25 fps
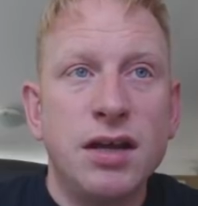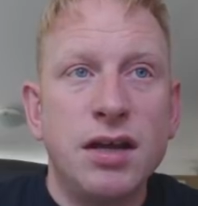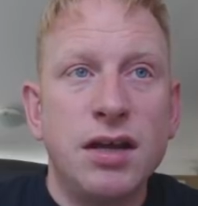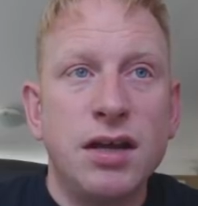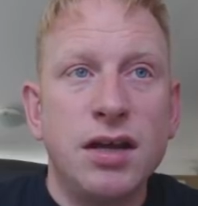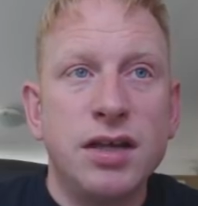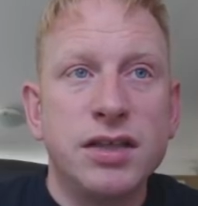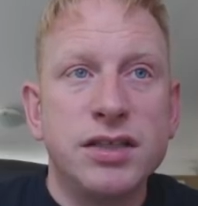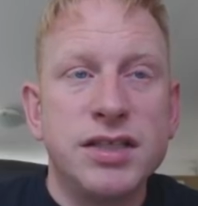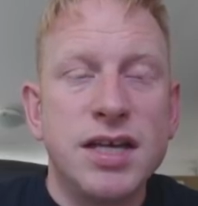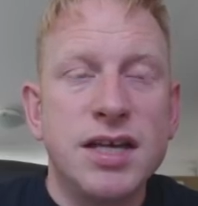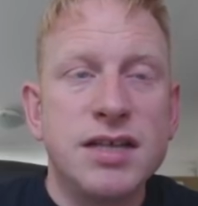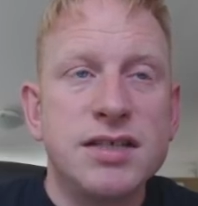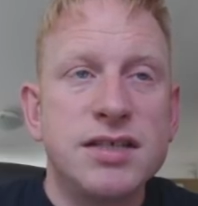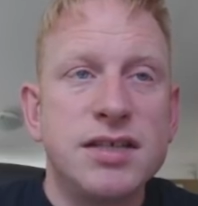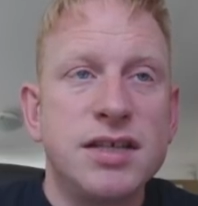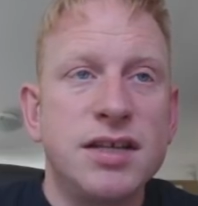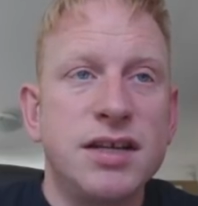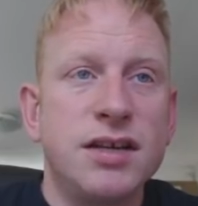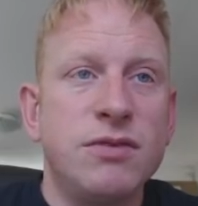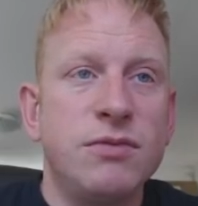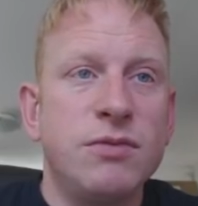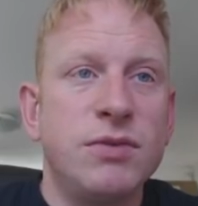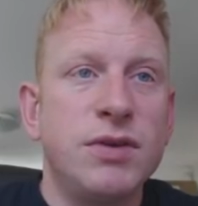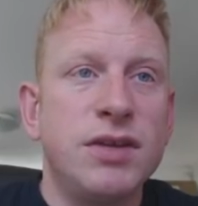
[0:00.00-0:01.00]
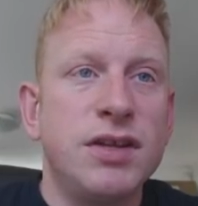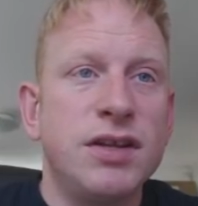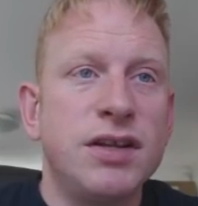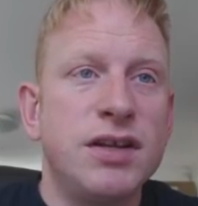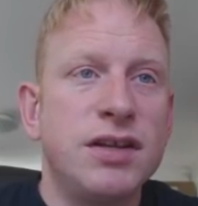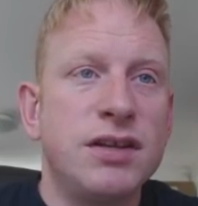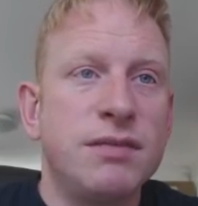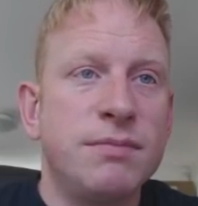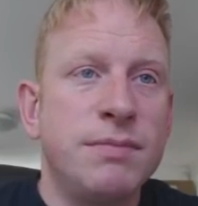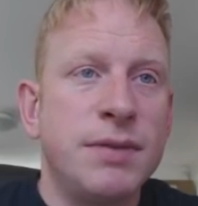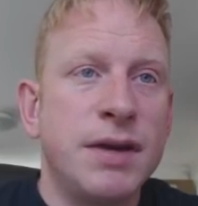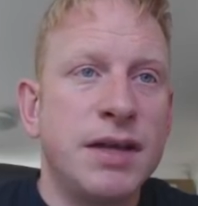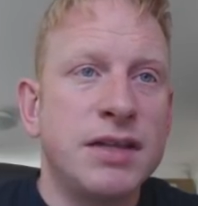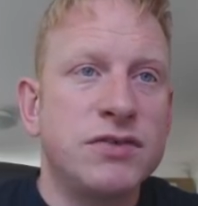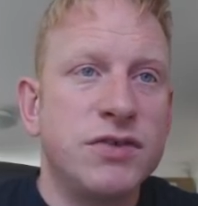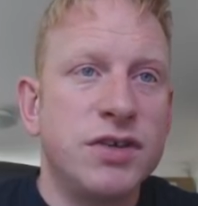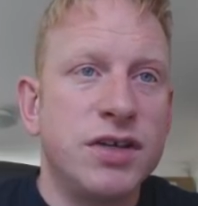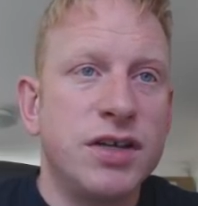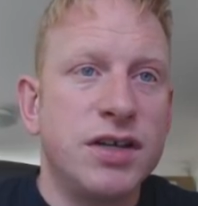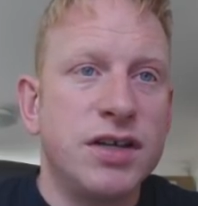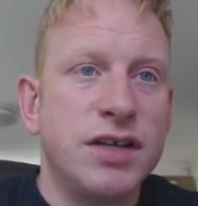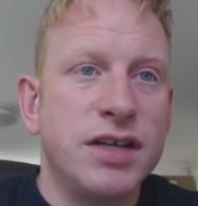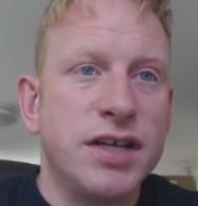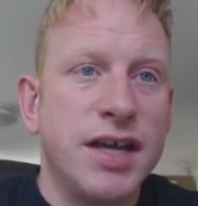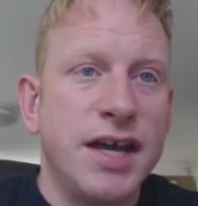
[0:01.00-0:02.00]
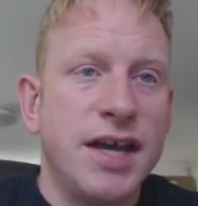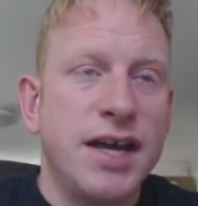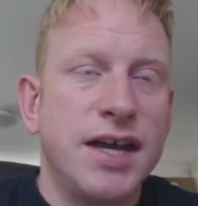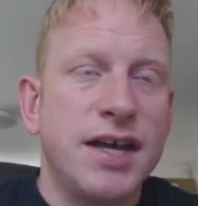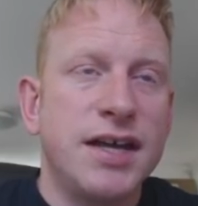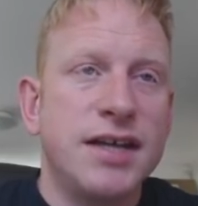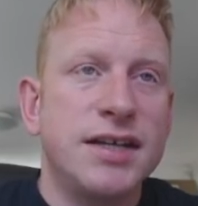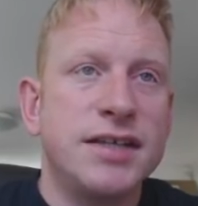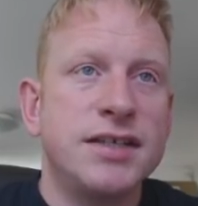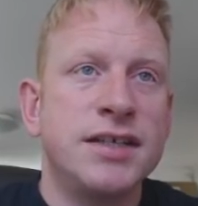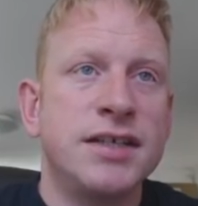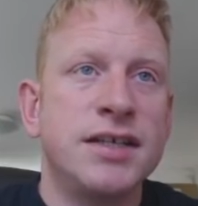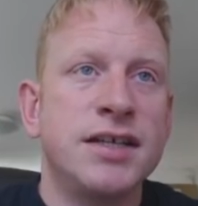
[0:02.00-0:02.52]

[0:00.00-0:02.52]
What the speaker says: I tested it with another battery I had,